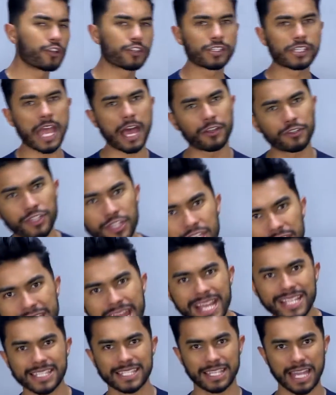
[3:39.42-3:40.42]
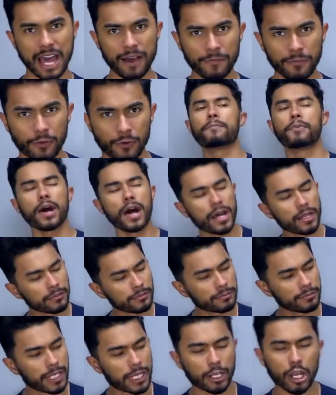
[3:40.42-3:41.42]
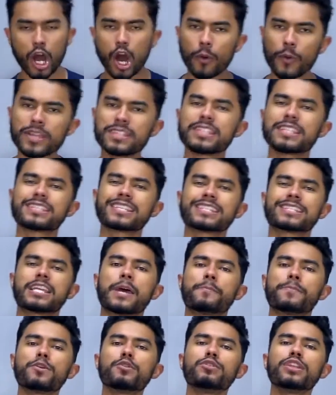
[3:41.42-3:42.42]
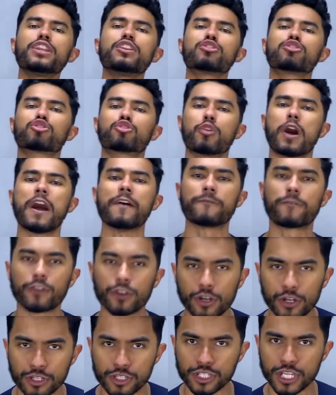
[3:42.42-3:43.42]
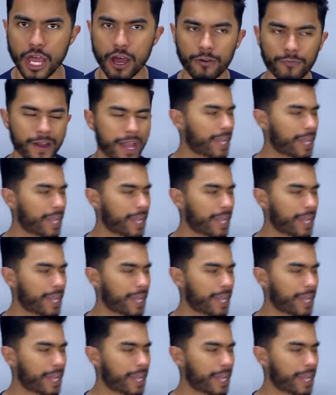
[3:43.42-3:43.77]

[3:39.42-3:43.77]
your style to the next level. But like always, this is a tip you need to try for yourself.